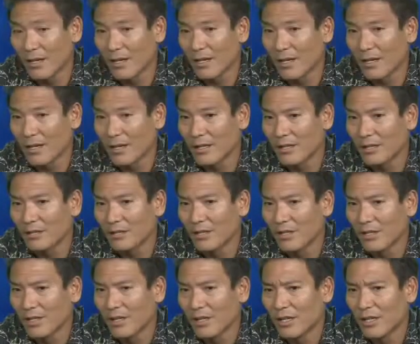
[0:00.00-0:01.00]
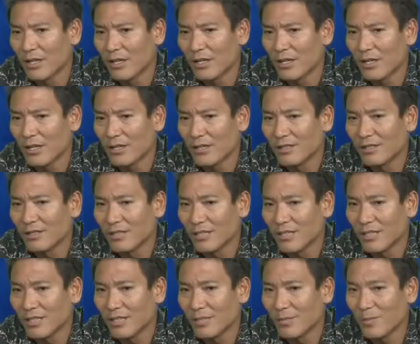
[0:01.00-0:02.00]
and the
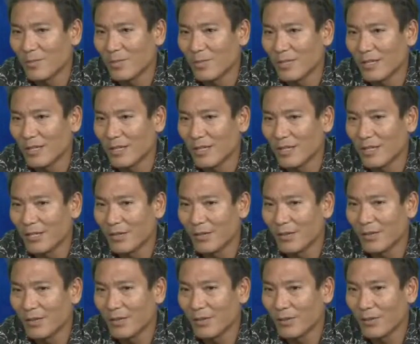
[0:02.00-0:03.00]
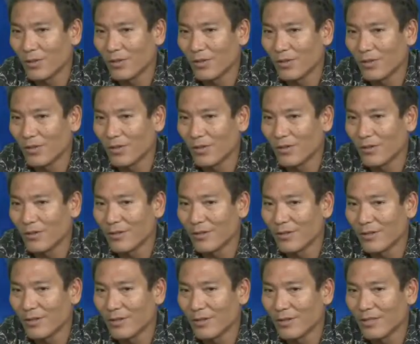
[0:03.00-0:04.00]
team will
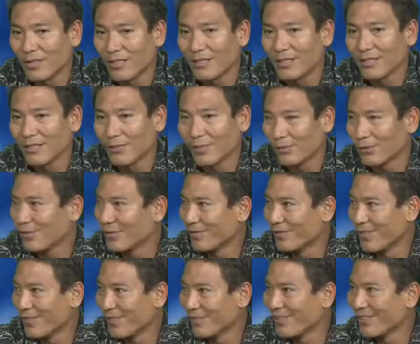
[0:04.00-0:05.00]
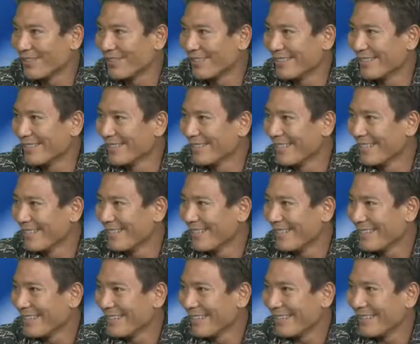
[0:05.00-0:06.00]
need to persevere
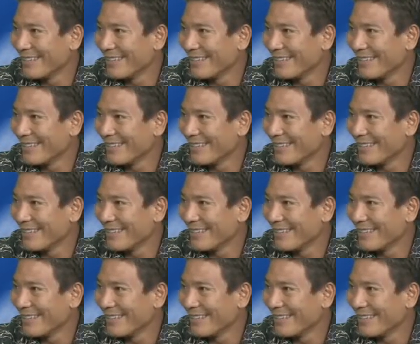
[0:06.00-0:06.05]
and